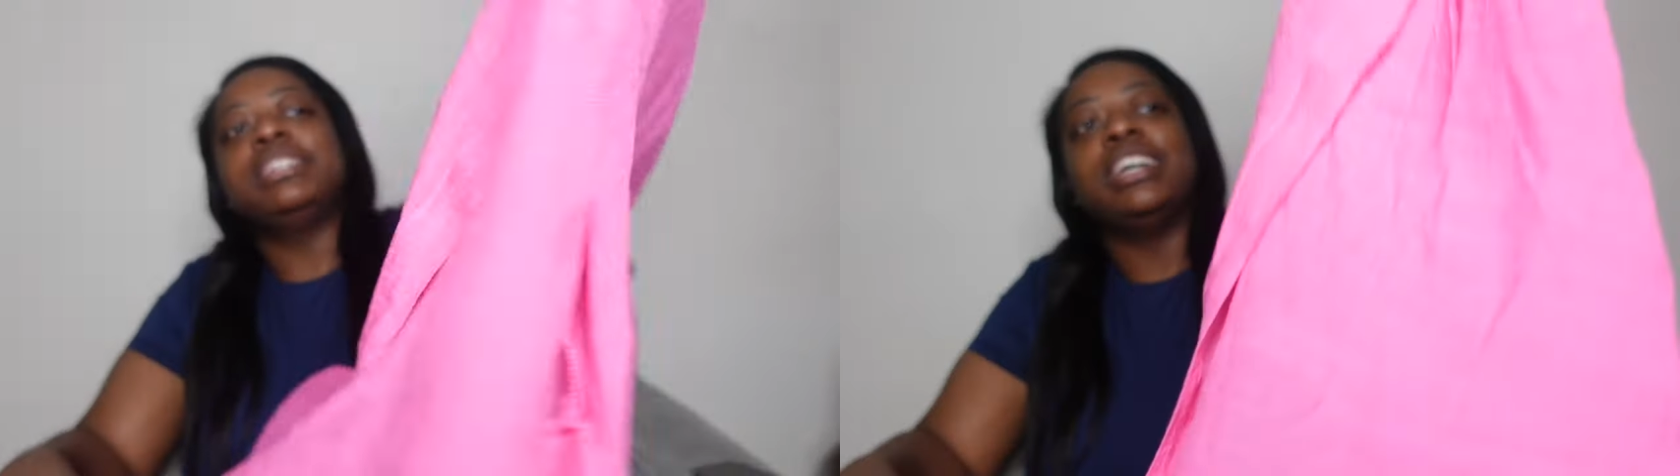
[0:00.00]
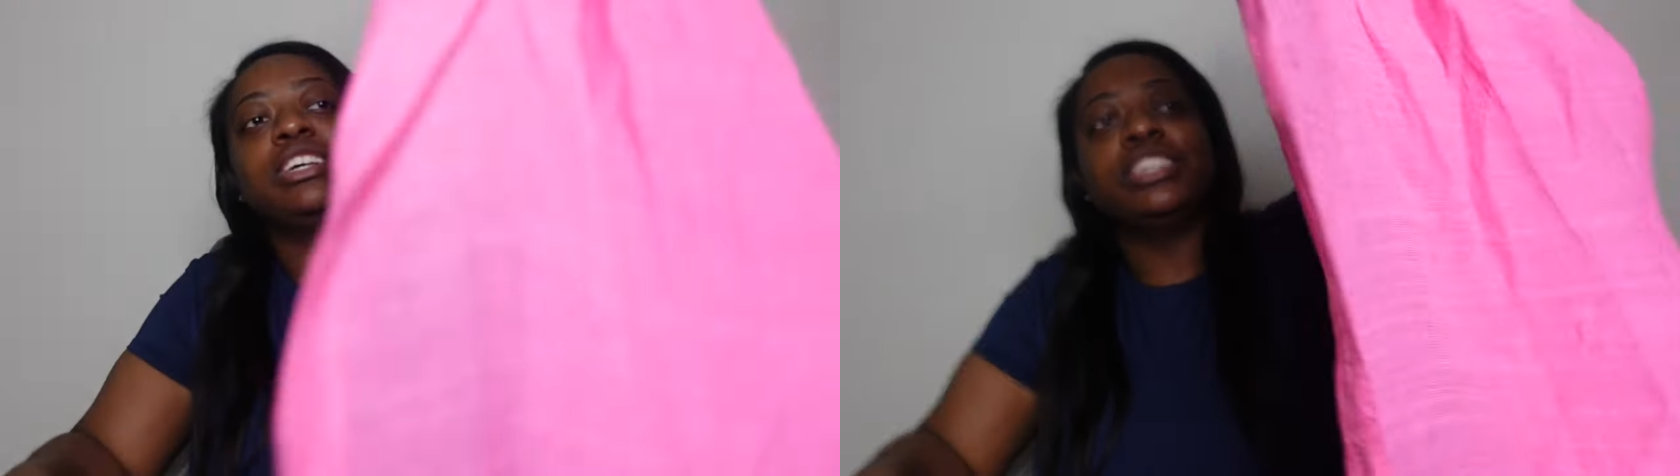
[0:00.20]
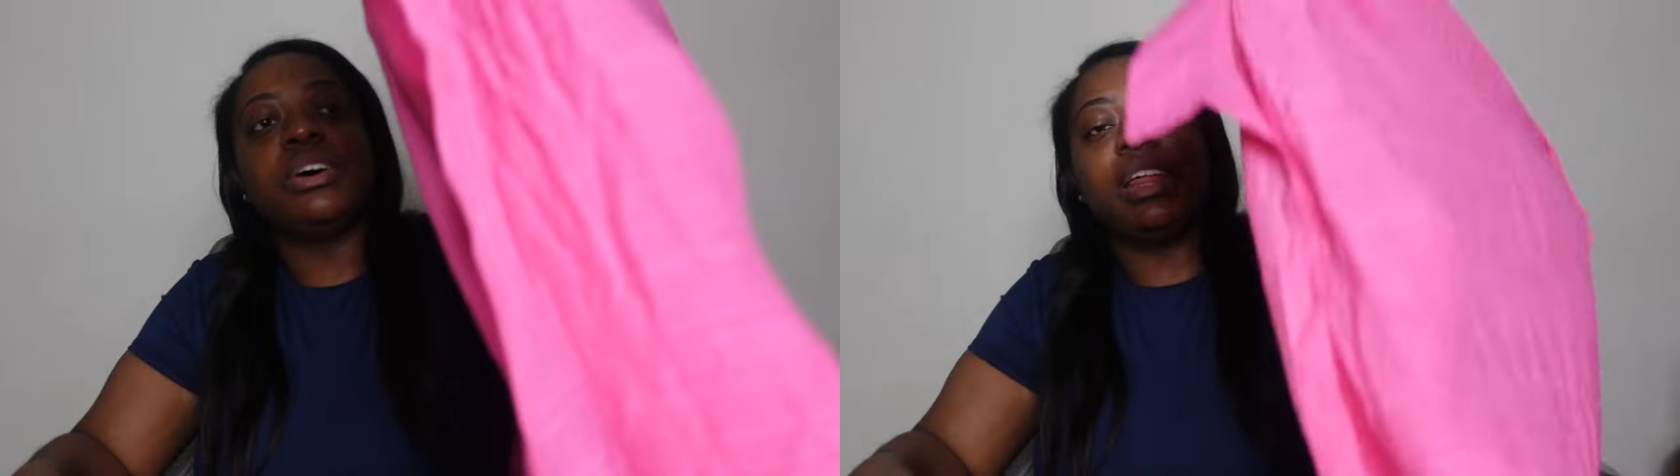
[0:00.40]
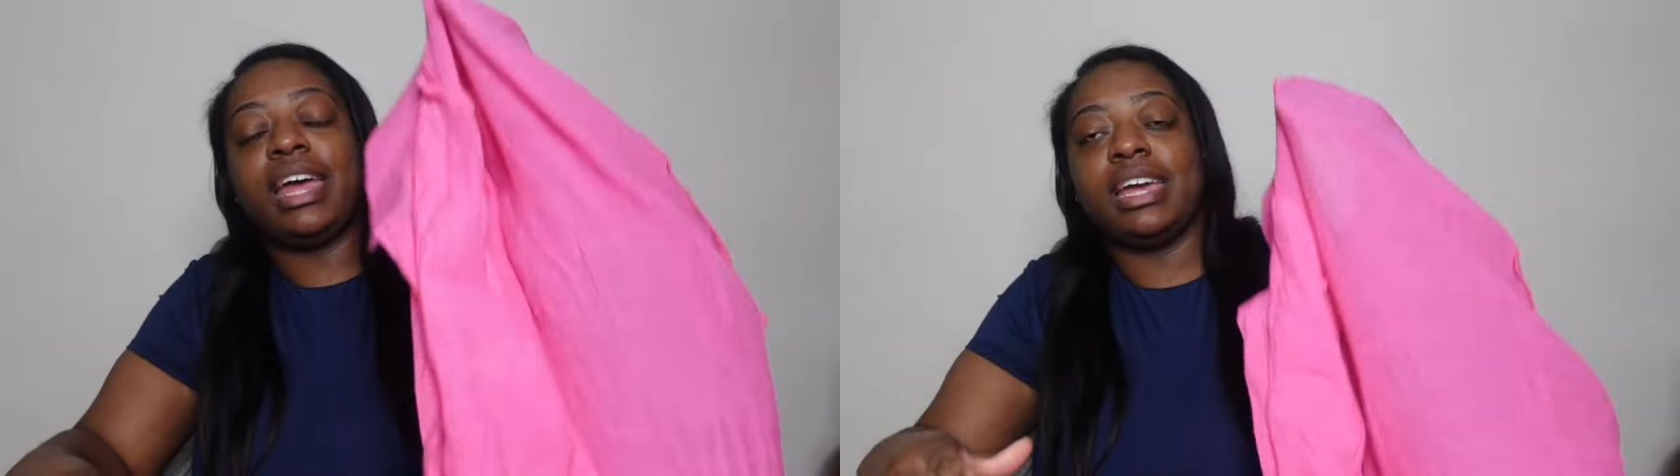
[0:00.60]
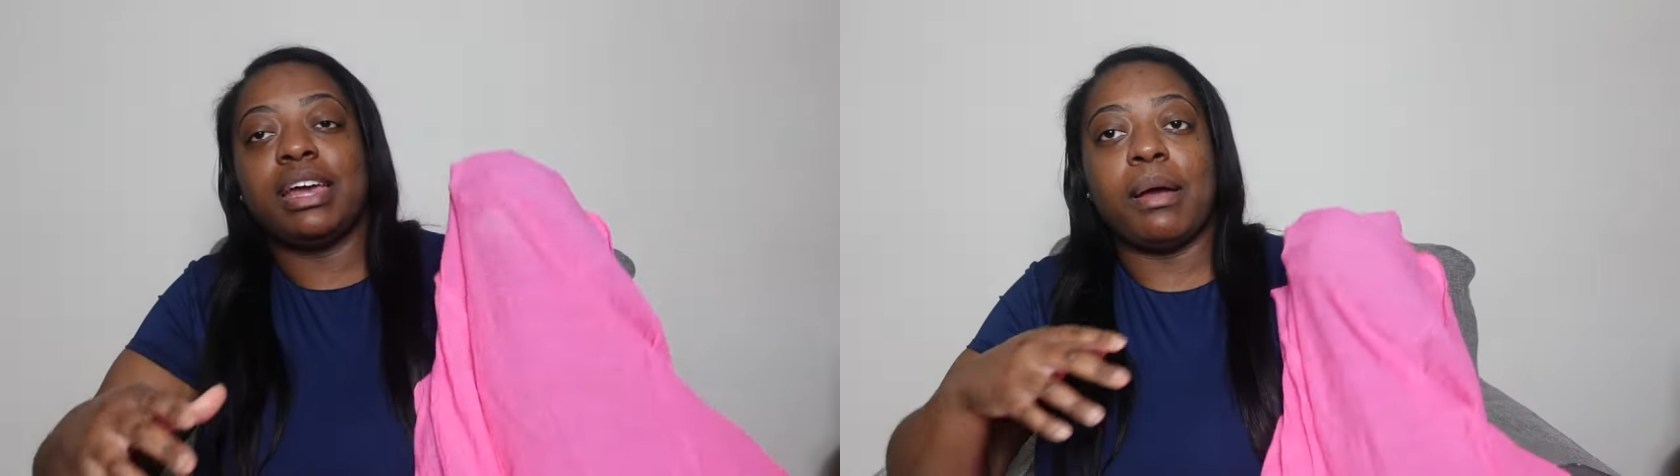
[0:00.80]
it does go
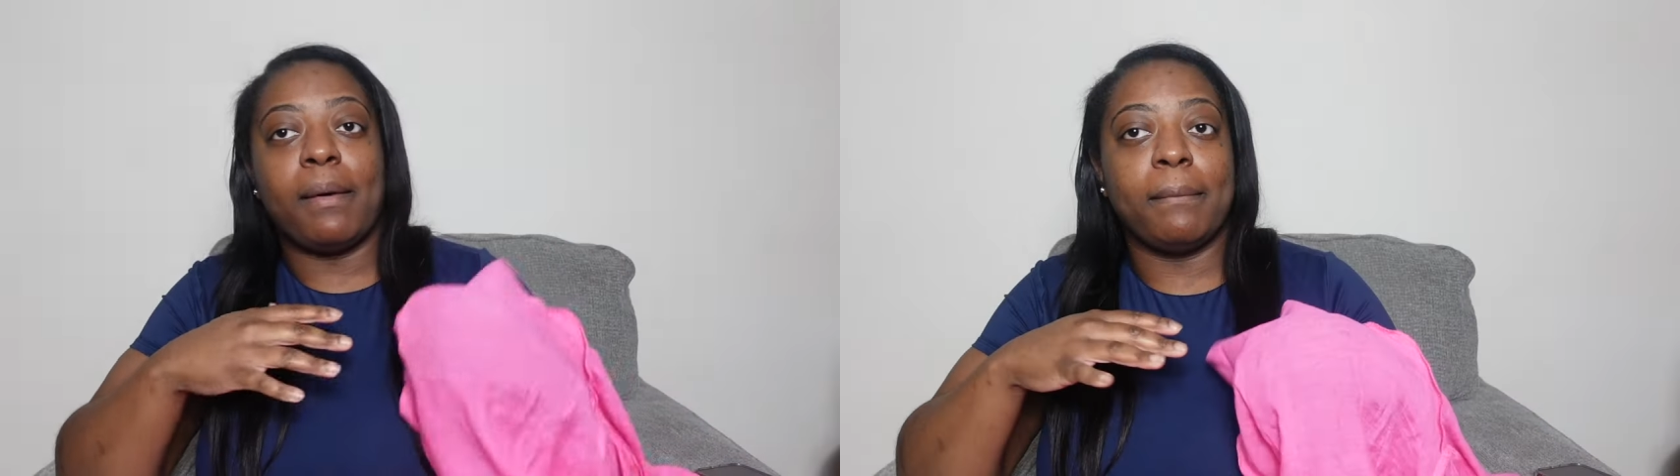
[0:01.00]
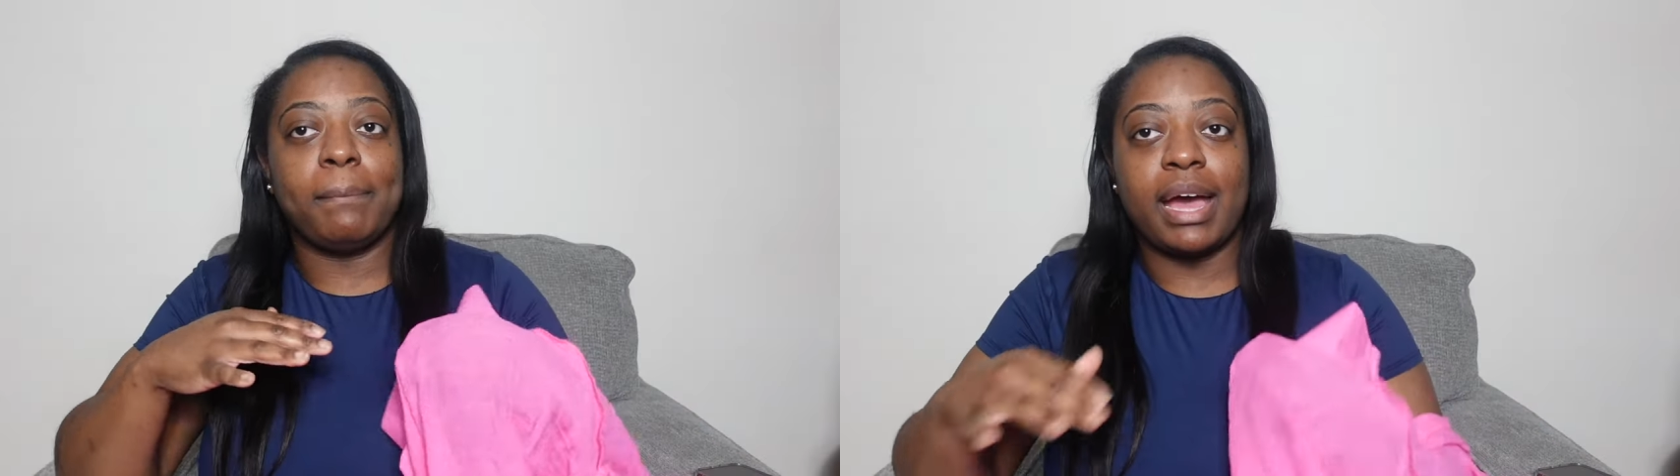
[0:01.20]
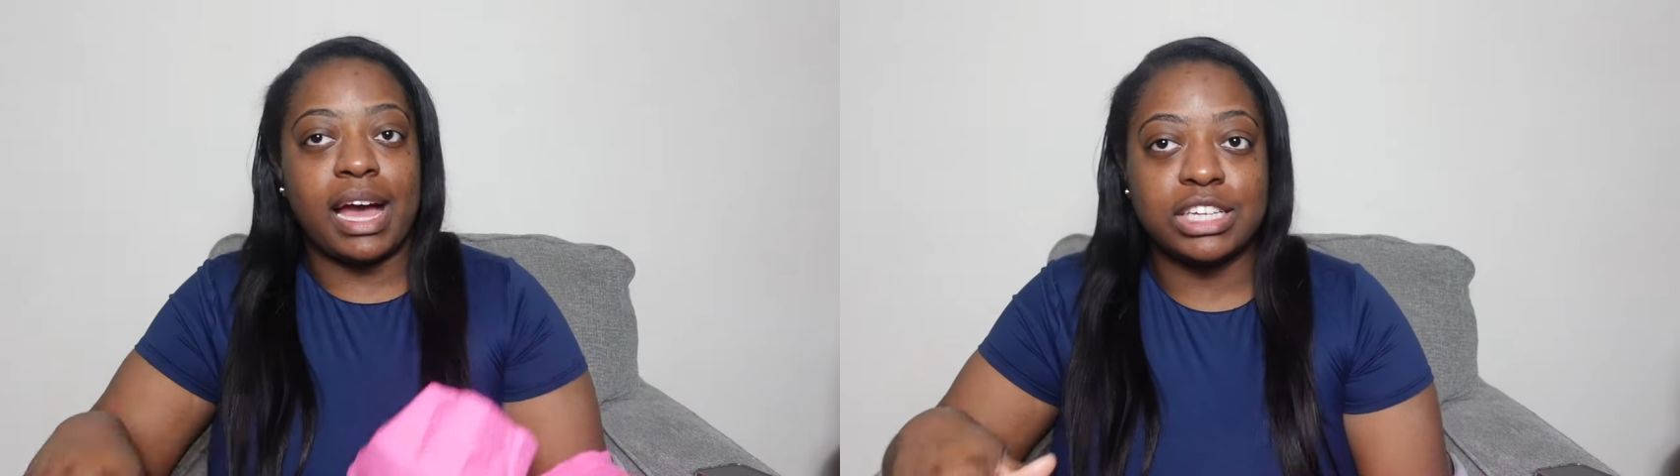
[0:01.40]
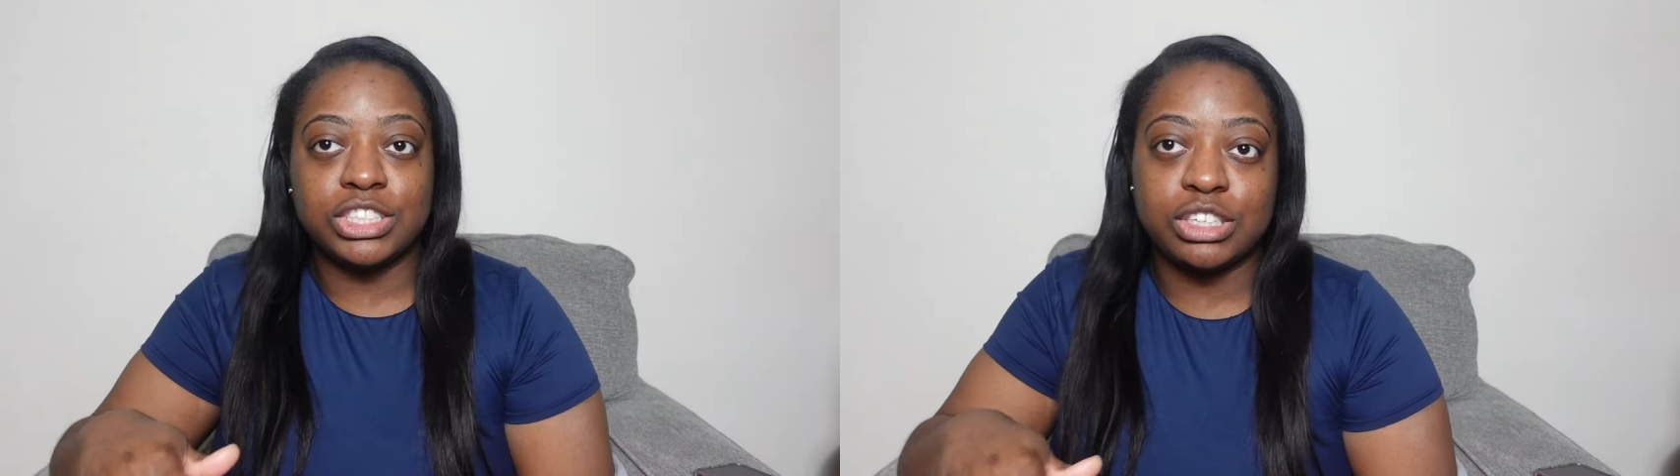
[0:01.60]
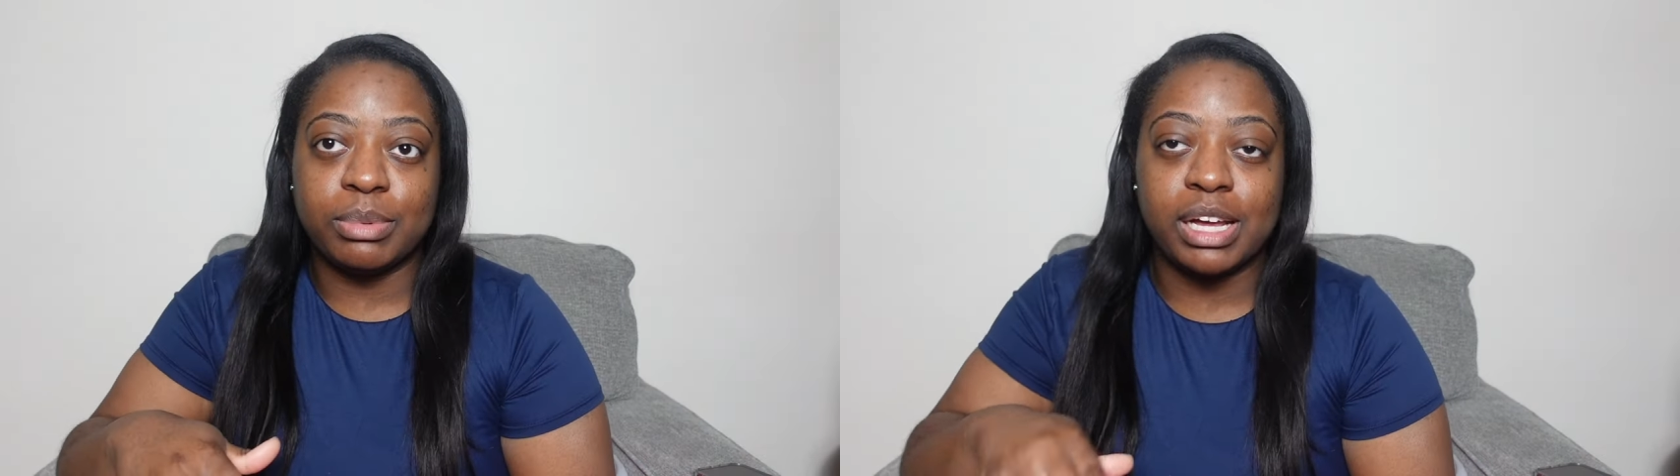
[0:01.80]
like
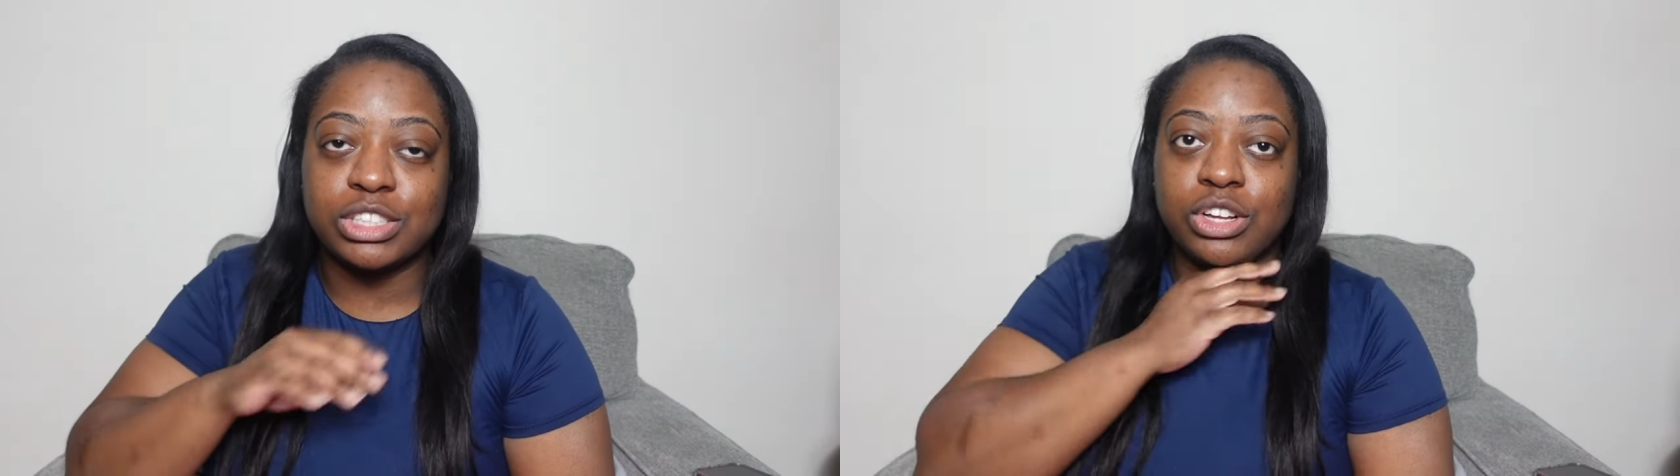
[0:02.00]
past your butt,